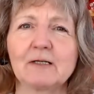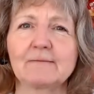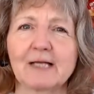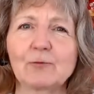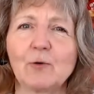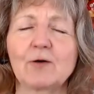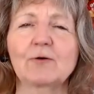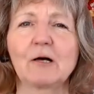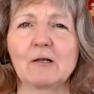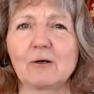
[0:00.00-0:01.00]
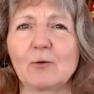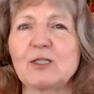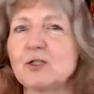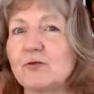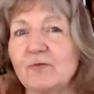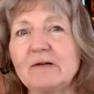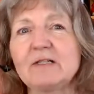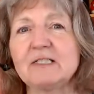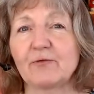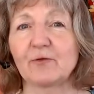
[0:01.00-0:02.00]
like watercolor, which is very
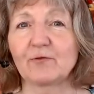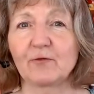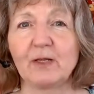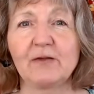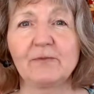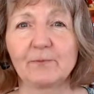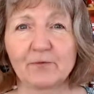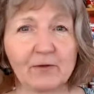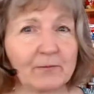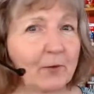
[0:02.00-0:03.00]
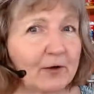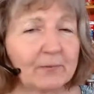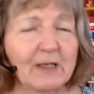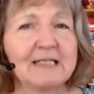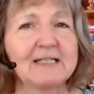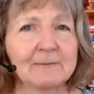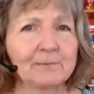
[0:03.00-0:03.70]
different for me from oil painting,